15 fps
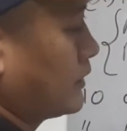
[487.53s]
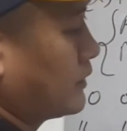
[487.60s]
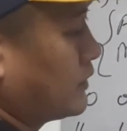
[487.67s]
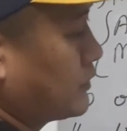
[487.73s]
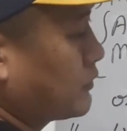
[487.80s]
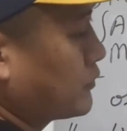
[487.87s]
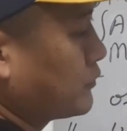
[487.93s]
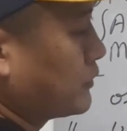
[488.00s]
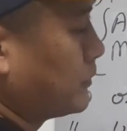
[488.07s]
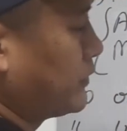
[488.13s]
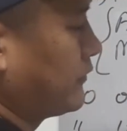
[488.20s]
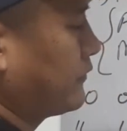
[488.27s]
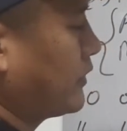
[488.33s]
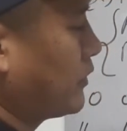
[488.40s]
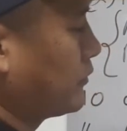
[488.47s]
these two will be
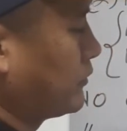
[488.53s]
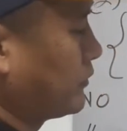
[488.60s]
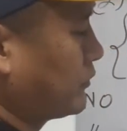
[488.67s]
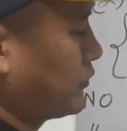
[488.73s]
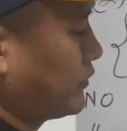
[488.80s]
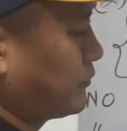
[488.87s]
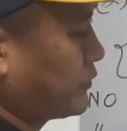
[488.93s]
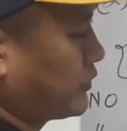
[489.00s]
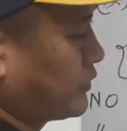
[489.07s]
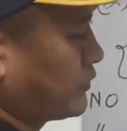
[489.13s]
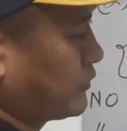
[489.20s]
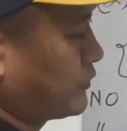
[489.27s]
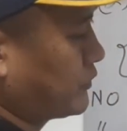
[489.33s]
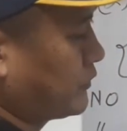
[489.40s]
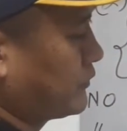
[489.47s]
found 12
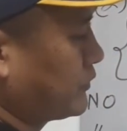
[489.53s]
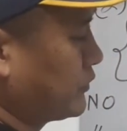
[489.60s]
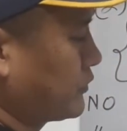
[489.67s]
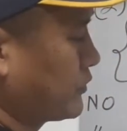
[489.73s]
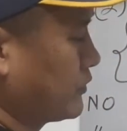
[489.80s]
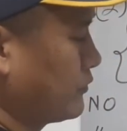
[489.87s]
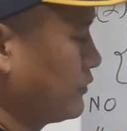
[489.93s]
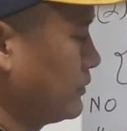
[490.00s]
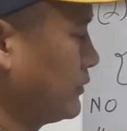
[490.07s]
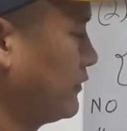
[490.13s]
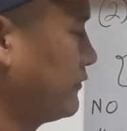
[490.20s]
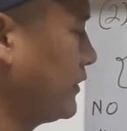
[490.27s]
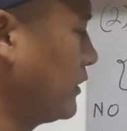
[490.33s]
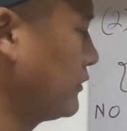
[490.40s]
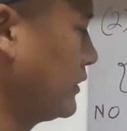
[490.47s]
proton 12 neutron will be
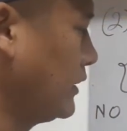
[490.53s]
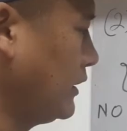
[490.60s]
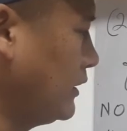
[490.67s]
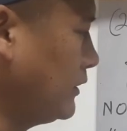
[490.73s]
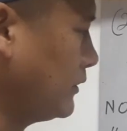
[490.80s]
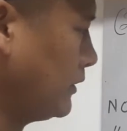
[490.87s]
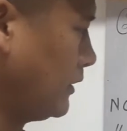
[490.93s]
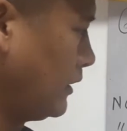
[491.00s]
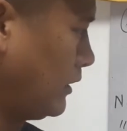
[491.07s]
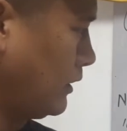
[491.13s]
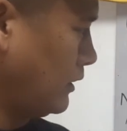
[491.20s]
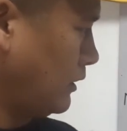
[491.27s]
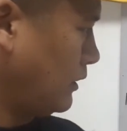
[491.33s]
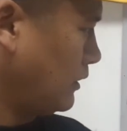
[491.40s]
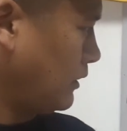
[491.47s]
found in
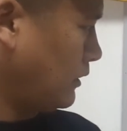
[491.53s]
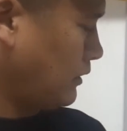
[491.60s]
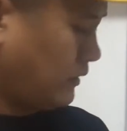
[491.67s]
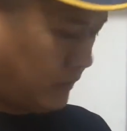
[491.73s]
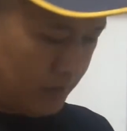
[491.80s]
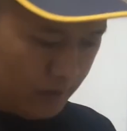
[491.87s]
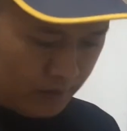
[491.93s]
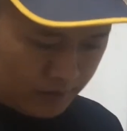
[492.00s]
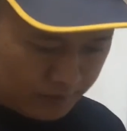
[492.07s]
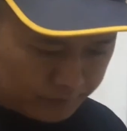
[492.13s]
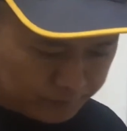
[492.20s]
the